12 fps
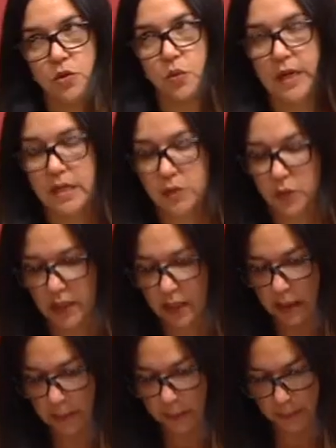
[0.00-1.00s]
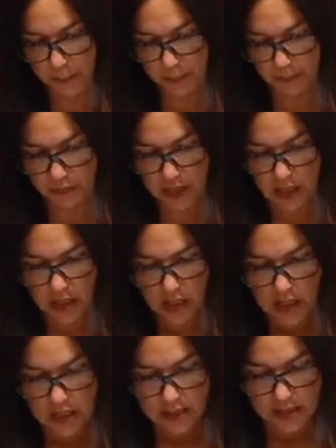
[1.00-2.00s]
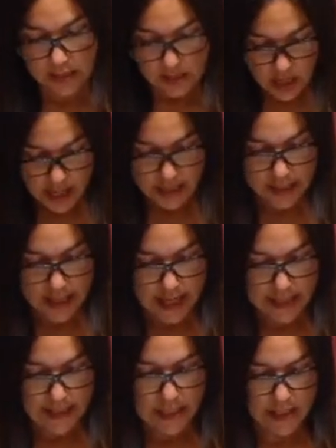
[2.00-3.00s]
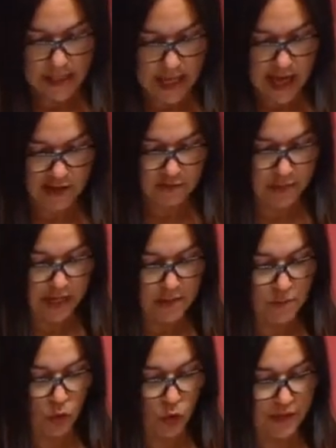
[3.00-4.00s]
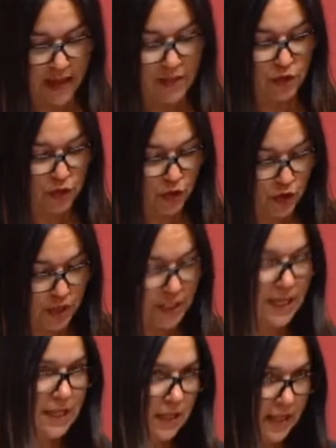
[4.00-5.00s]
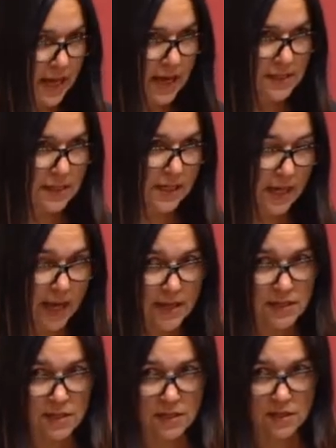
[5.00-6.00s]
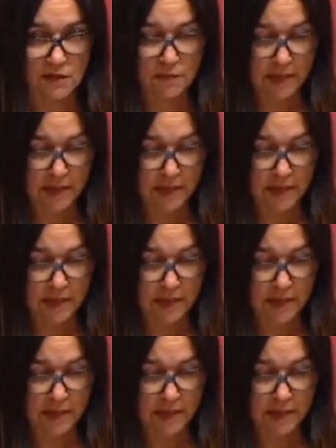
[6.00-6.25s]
2020. Since 1980, there have been more than 13,000 cases of